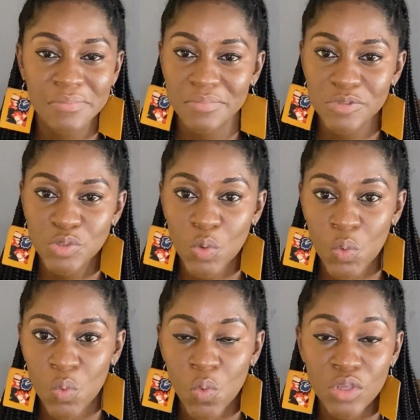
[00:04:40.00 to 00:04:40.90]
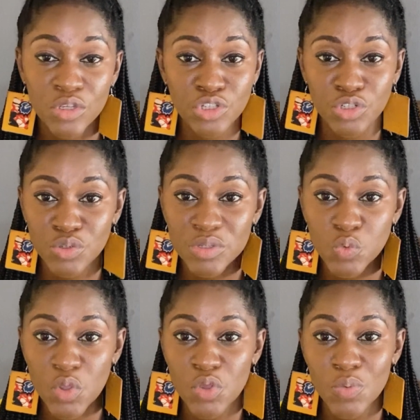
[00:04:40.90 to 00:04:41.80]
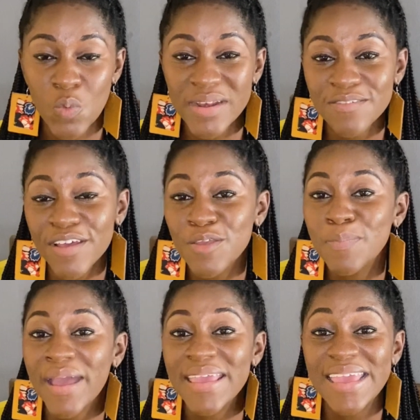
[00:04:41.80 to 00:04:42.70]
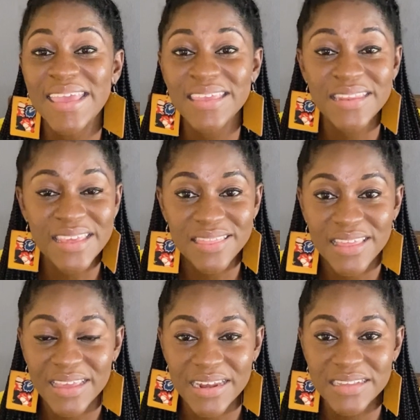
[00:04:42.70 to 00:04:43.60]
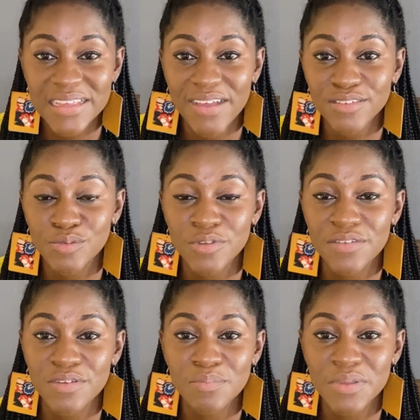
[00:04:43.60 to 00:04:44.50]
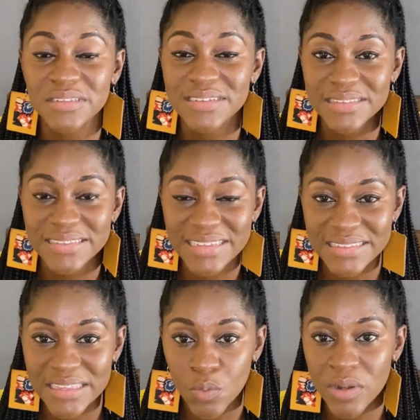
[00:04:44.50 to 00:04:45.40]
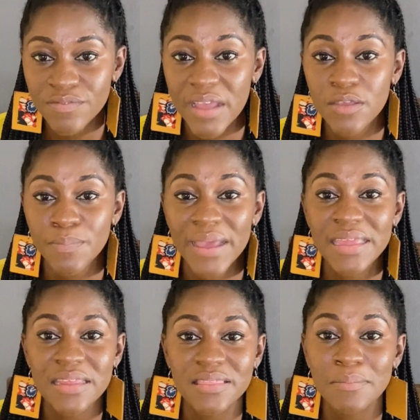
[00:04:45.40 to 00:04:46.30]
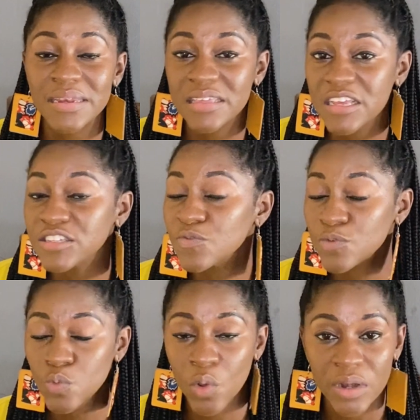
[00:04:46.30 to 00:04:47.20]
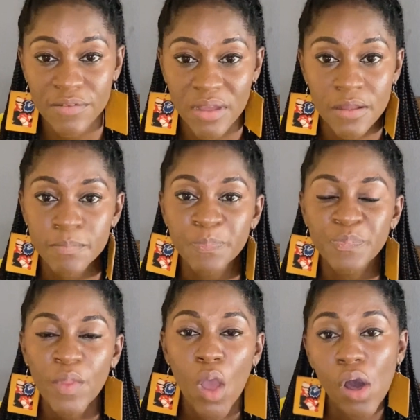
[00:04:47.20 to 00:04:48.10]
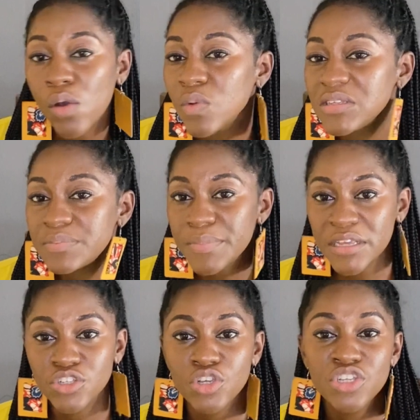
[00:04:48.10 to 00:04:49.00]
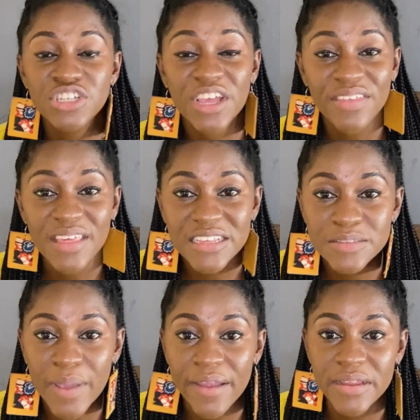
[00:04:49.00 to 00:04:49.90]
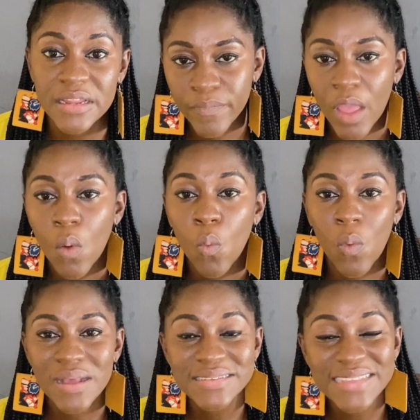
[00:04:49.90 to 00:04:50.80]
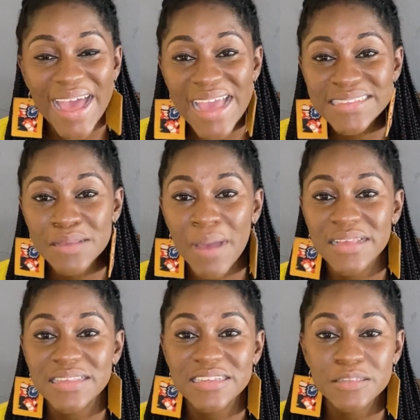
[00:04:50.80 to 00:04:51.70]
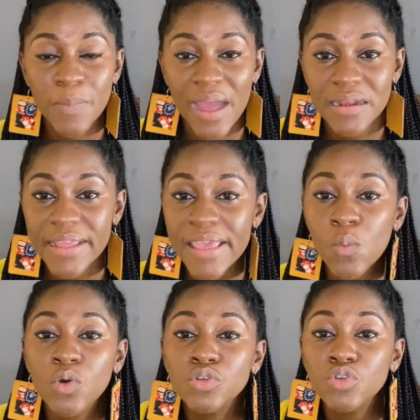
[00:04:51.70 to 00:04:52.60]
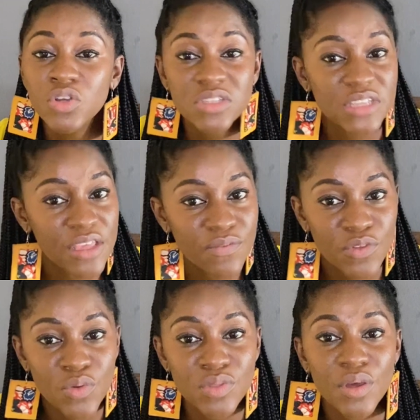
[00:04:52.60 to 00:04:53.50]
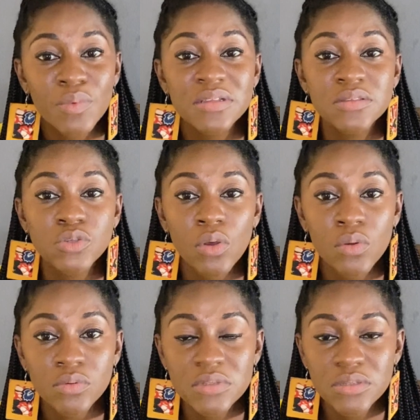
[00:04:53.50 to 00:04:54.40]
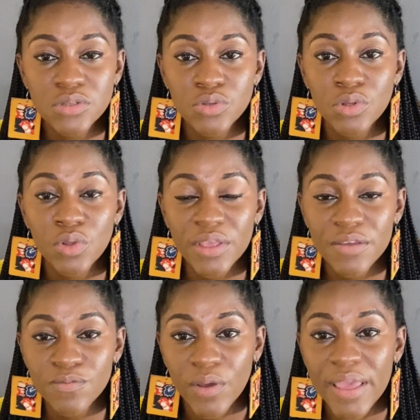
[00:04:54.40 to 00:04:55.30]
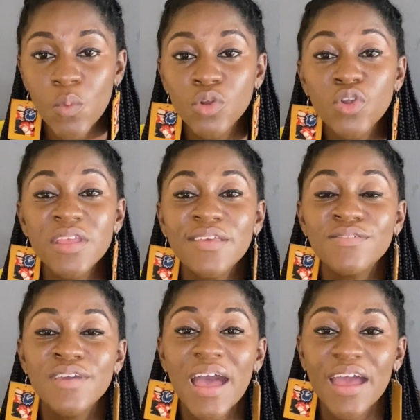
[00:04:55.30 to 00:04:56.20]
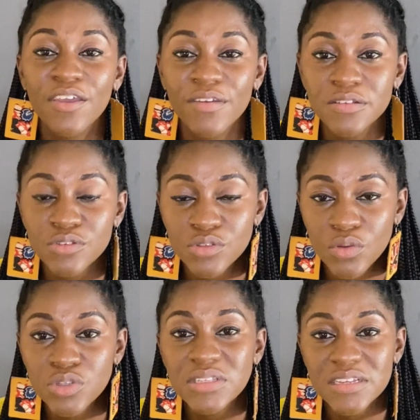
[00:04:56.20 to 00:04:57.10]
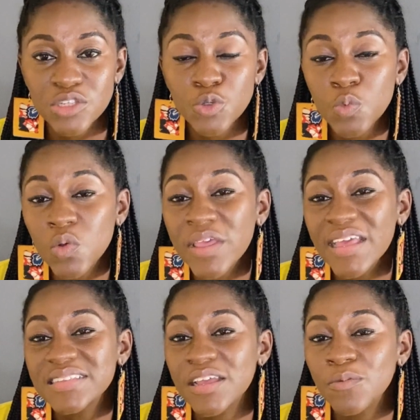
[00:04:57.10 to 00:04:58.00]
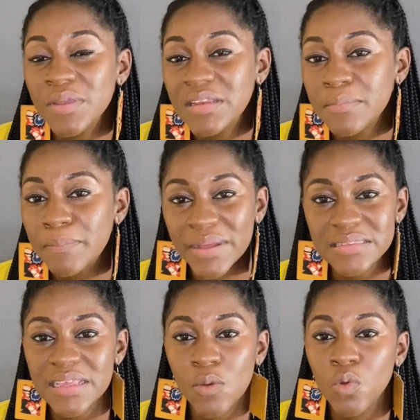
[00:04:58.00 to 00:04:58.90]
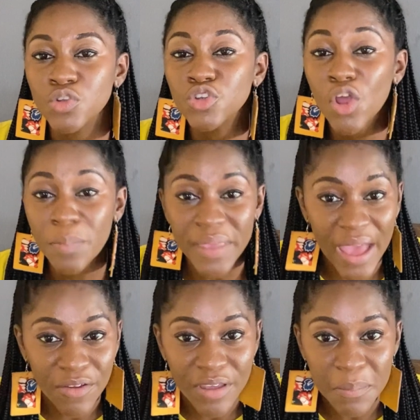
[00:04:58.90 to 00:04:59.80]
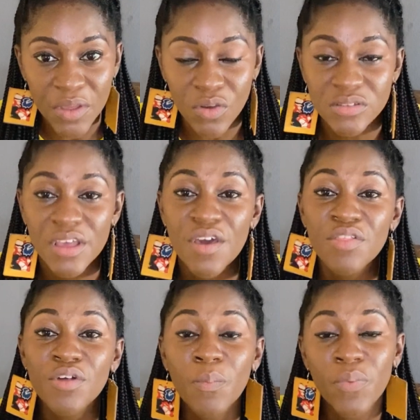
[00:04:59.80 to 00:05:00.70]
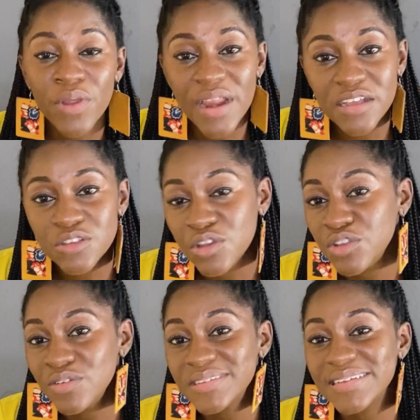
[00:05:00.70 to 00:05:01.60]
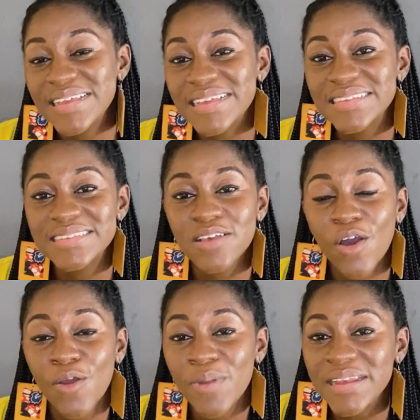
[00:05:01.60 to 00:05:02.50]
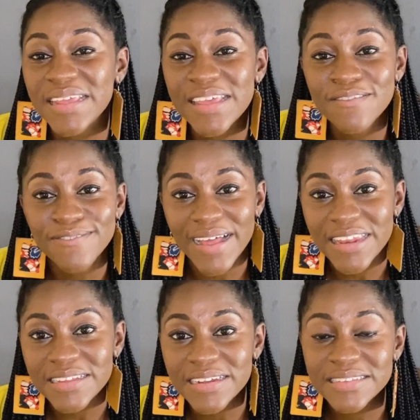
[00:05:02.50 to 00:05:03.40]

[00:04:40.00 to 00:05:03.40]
So what you should do is whenever you buy anything, it doesn't have to even be just a test kit. Whenever you buy the medication, food, whatever, always make sure you check the expiry date. Once the item has expired, it will not give you the results you're looking for. It will not give you accurate results. Yes, you will get a reading, but it will not be accurate because the product you're using is already invalid, it's